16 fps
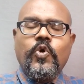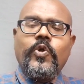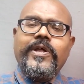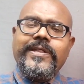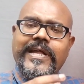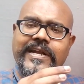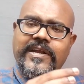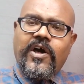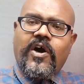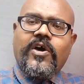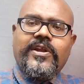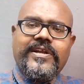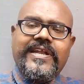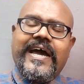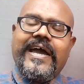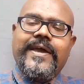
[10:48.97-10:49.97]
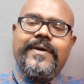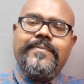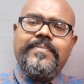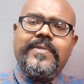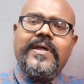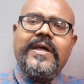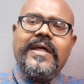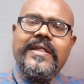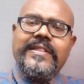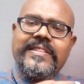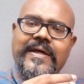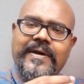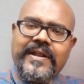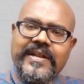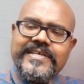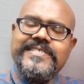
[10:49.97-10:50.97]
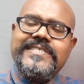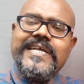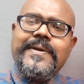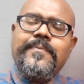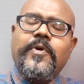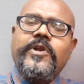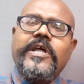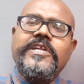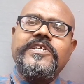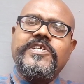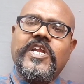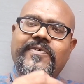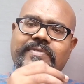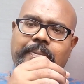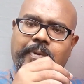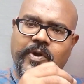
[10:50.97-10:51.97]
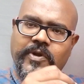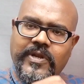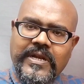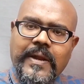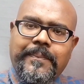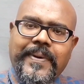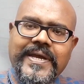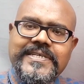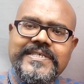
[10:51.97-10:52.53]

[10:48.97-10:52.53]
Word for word: During the dark time, the resting potential of the particular